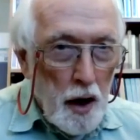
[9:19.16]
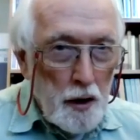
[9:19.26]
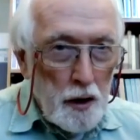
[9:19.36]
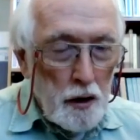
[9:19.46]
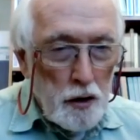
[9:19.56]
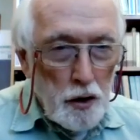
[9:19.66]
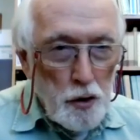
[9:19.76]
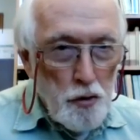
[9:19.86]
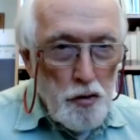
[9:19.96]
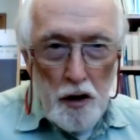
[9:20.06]
and
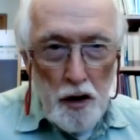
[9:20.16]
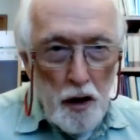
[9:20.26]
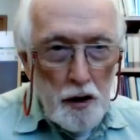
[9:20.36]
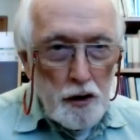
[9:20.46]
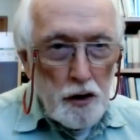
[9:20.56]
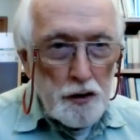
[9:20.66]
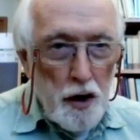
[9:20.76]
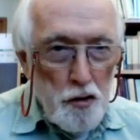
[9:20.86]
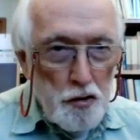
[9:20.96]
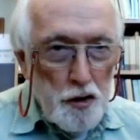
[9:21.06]
includes, say,
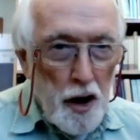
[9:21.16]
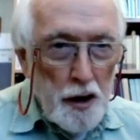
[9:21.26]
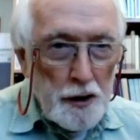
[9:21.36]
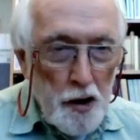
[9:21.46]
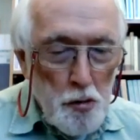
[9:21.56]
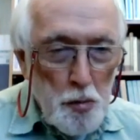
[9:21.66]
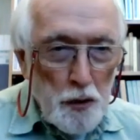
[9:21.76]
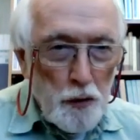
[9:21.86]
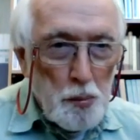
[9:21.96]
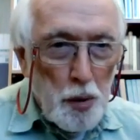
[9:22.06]
article.sty, and that's
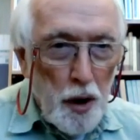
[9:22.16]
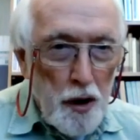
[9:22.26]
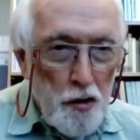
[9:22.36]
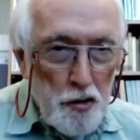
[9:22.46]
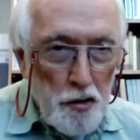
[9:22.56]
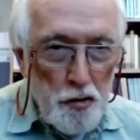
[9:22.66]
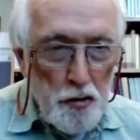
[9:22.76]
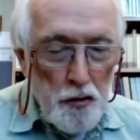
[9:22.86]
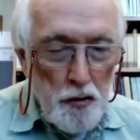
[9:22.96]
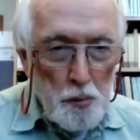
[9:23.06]
been replaced
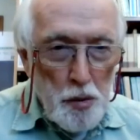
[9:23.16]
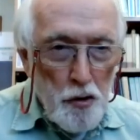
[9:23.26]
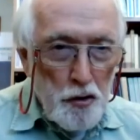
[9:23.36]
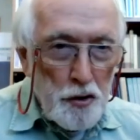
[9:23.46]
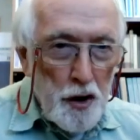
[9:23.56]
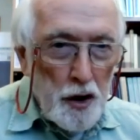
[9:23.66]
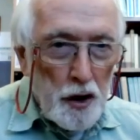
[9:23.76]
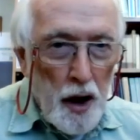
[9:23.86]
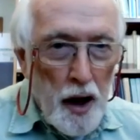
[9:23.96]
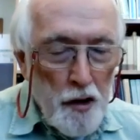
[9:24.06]
since the person did
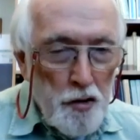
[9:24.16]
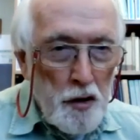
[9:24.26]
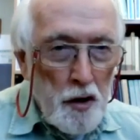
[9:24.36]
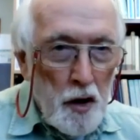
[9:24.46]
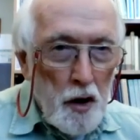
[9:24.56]
it last,